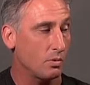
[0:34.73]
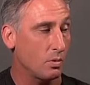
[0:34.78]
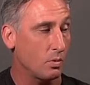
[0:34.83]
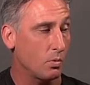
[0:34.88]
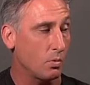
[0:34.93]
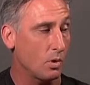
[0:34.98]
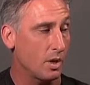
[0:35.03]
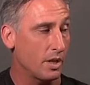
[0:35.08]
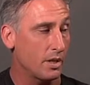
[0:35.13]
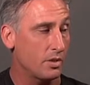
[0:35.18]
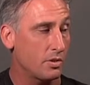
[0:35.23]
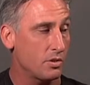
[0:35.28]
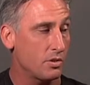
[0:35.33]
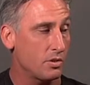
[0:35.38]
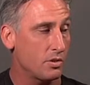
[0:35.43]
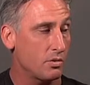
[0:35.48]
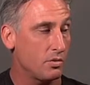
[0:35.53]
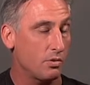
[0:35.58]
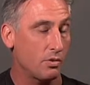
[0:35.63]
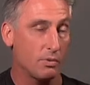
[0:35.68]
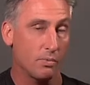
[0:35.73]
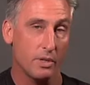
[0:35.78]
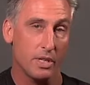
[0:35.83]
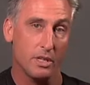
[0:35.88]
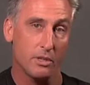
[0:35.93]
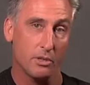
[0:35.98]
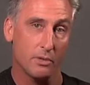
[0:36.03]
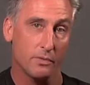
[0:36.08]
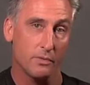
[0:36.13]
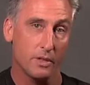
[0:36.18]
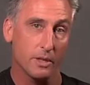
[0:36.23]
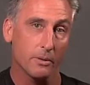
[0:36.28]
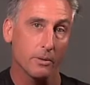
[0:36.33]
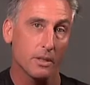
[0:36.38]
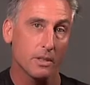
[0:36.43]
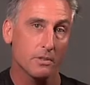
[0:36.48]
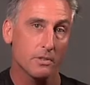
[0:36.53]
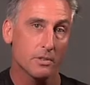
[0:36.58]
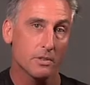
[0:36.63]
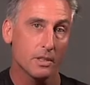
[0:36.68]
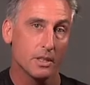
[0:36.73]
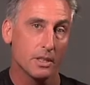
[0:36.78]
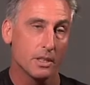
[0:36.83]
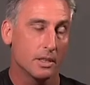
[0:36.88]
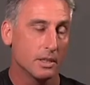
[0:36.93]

a 1-2-3 in our fingerings.